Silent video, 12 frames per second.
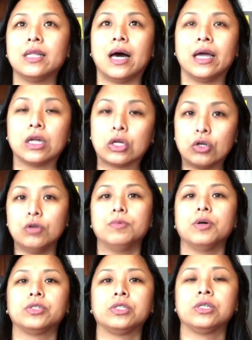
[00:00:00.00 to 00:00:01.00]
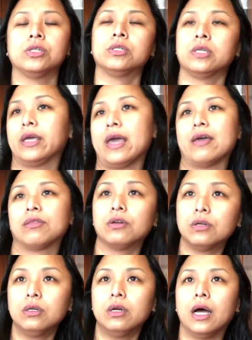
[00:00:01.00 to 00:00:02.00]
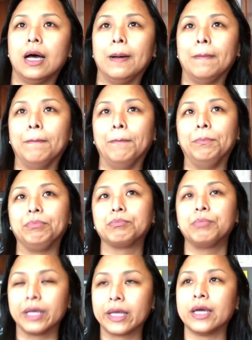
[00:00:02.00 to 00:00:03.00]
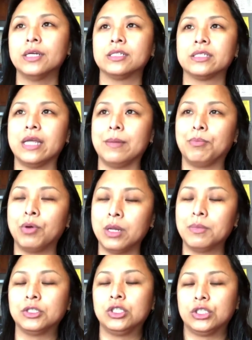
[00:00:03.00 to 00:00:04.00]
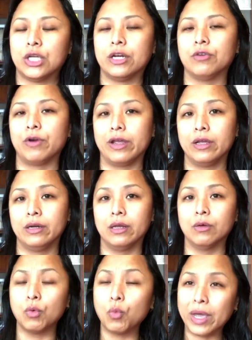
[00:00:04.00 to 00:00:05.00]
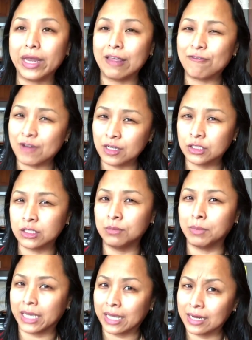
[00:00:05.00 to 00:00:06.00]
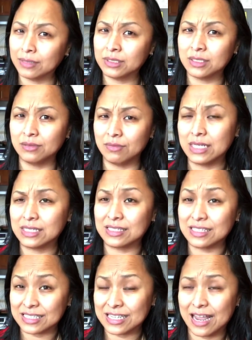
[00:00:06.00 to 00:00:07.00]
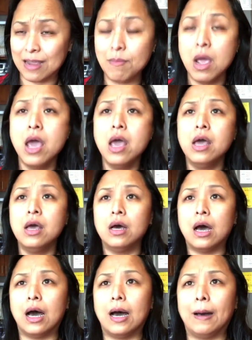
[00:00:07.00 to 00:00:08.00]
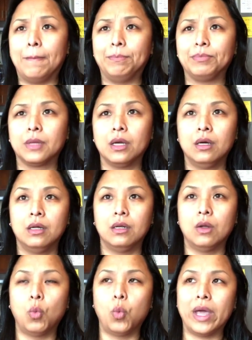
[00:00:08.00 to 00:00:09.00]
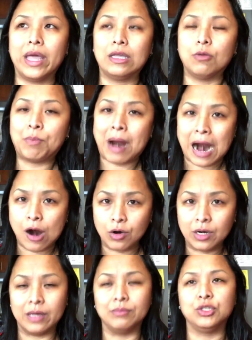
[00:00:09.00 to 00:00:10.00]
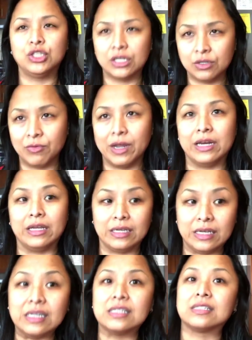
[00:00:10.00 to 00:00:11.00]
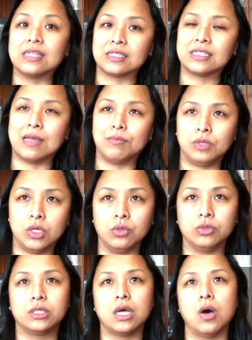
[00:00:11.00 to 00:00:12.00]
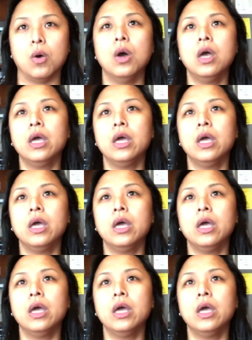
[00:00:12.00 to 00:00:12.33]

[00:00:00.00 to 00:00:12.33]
I group those two together, because they pretty much generate. The way they function, the mechanism is the same. The way you power them generating is the same too. So,